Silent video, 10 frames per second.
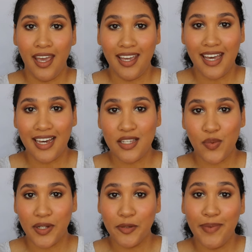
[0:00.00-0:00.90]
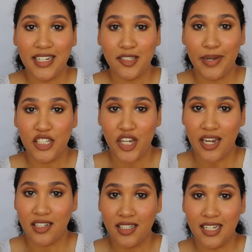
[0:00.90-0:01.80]
Hey guys, welcome back to my
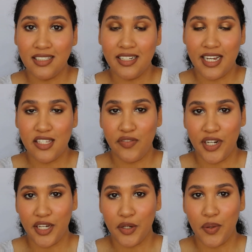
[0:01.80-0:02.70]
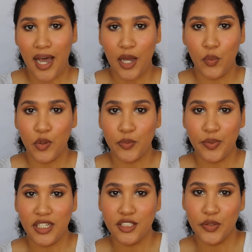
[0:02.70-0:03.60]
channel. In today's video, I will
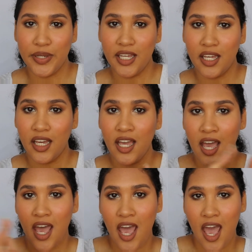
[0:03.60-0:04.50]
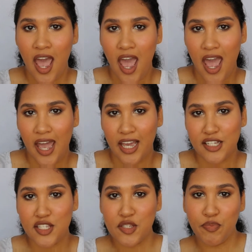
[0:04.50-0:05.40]
be doing a
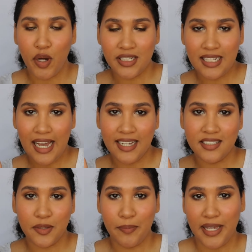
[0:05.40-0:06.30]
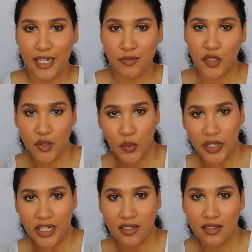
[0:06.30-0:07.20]
spotlight makeup
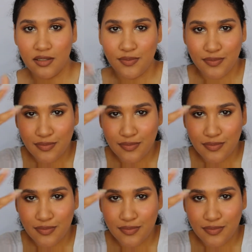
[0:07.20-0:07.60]
tutorial.